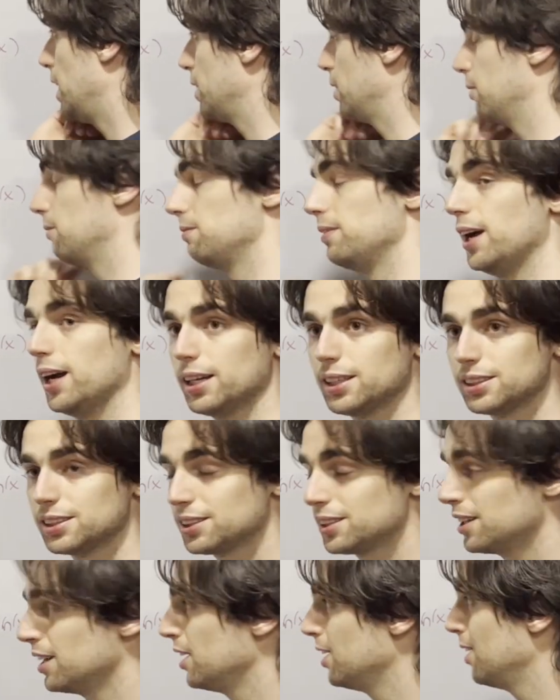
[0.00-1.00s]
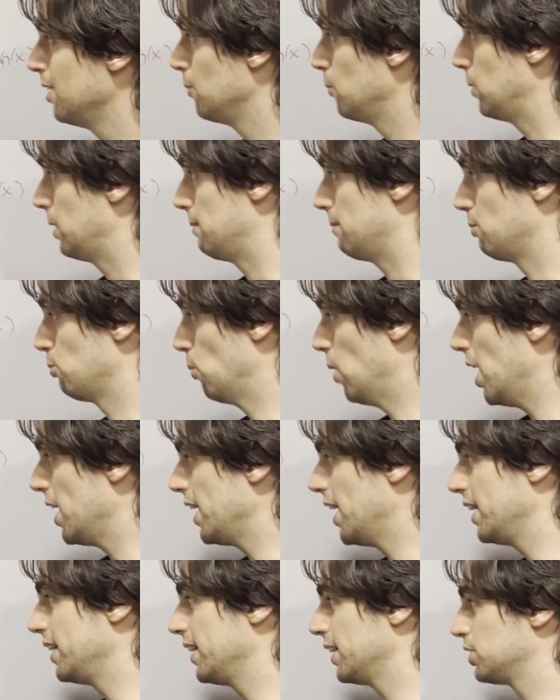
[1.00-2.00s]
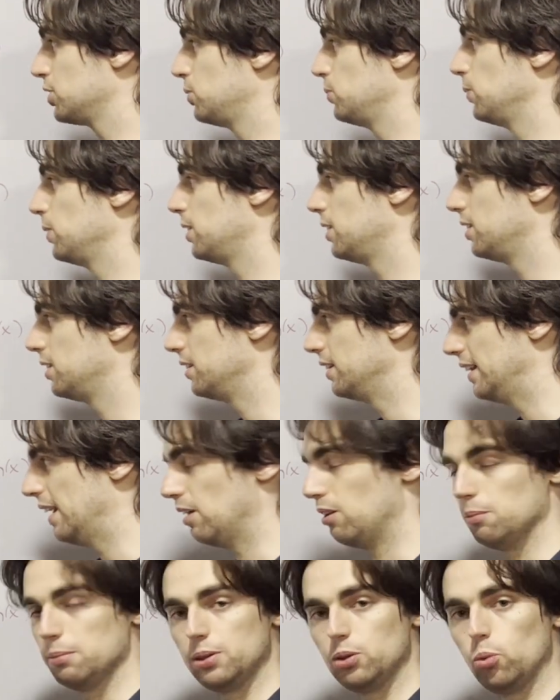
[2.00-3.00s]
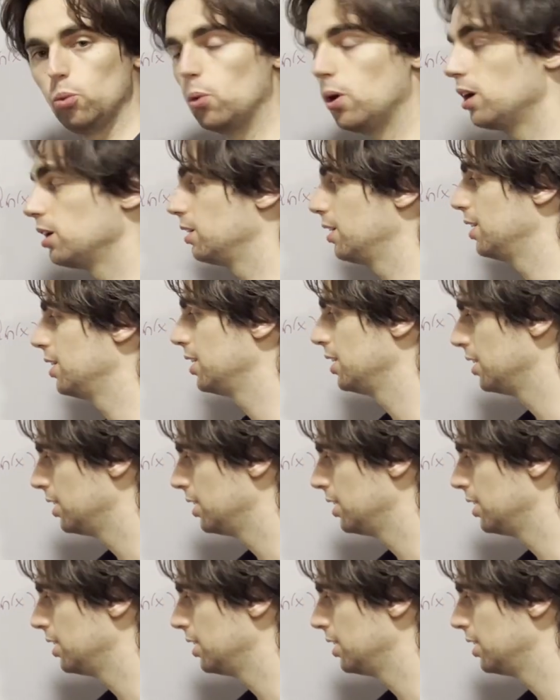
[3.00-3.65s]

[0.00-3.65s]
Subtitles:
of x will have a yi next to it. That will be 1.